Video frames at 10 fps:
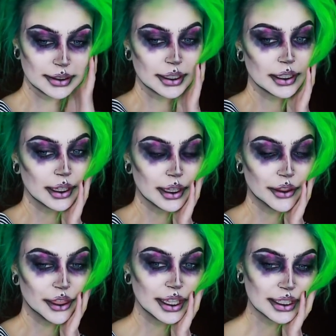I
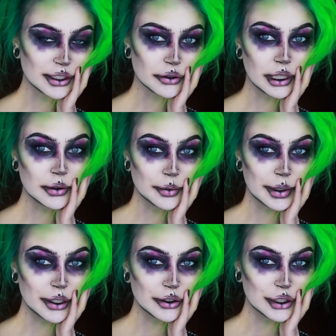still think it screams
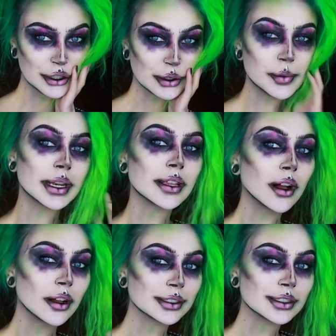Beetlejuice, but it
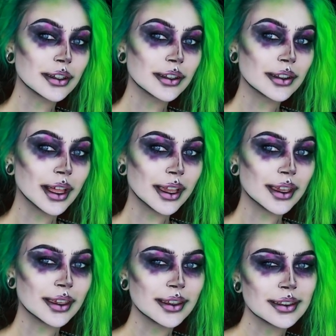also,
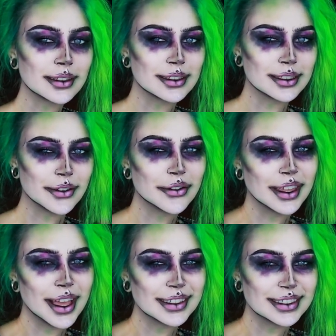like, it's
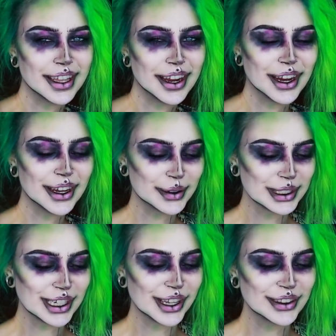something else there,
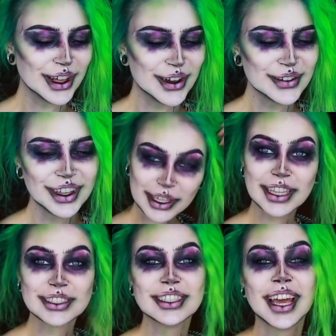which I love.
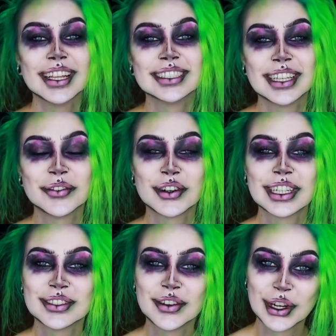Okay, so that is it for
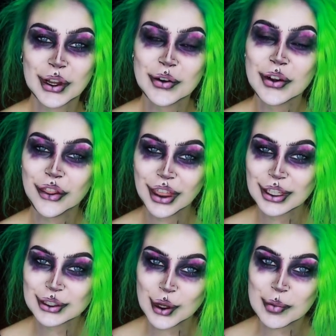this video.
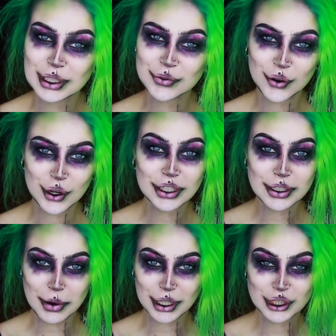Thank you so much for
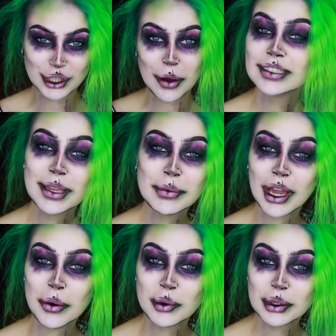The Body Shop
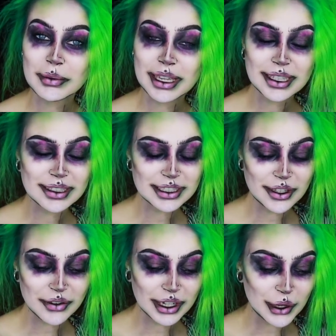teaming up with me in this
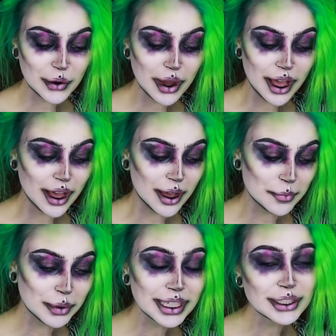video.
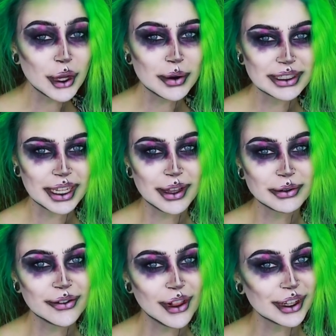Please go and check
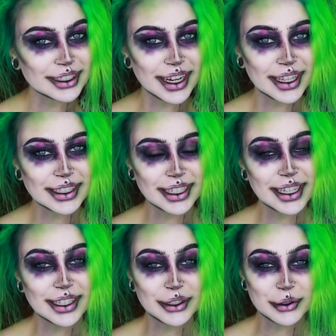out the vlog that I
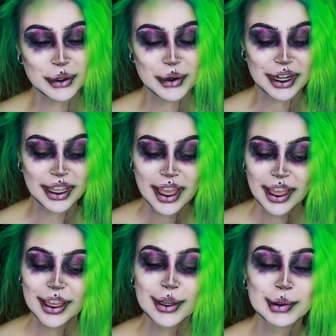did in New York.
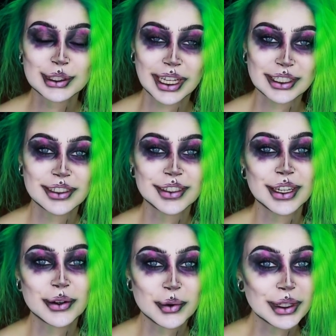It was
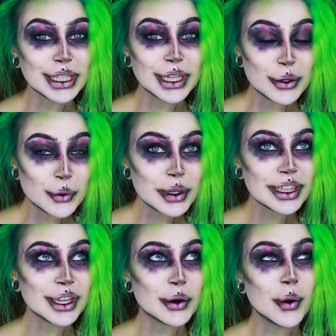actually
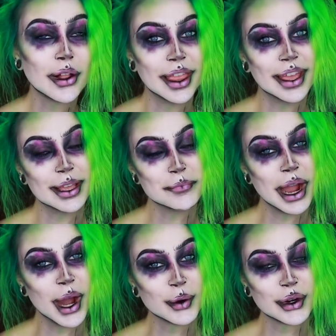really cool and
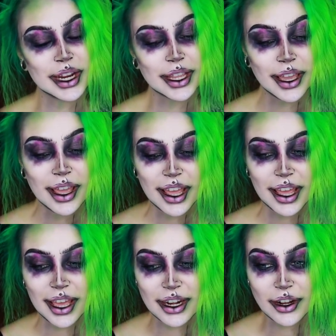empowering,
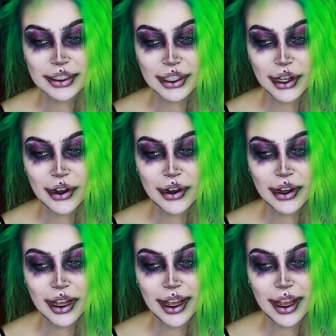and
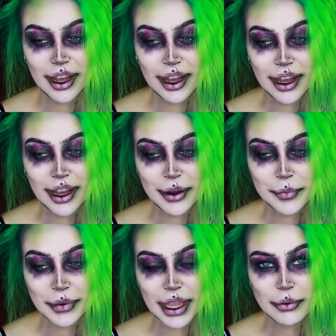also
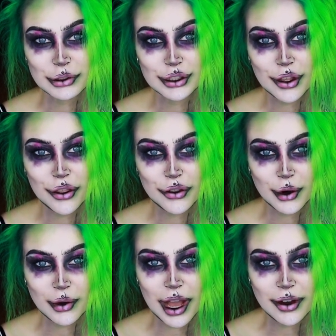I was
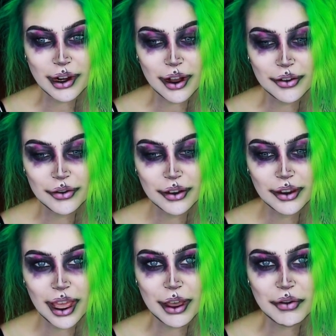thrown out of
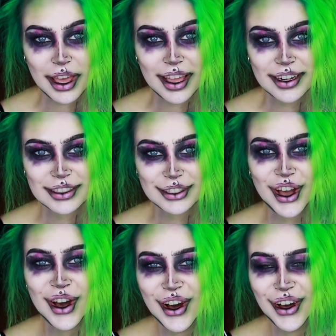FN,
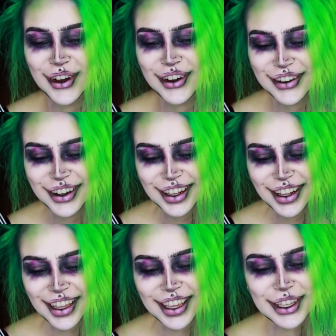so
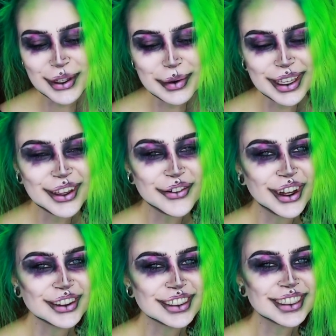it could be
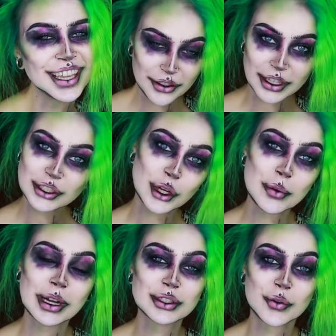fun to see. Thank you
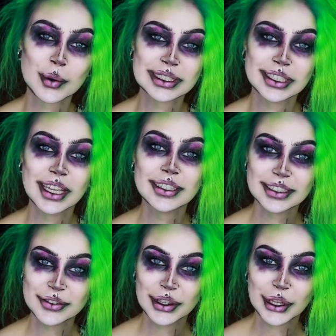so much for watching
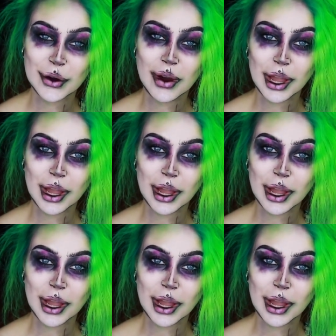this video.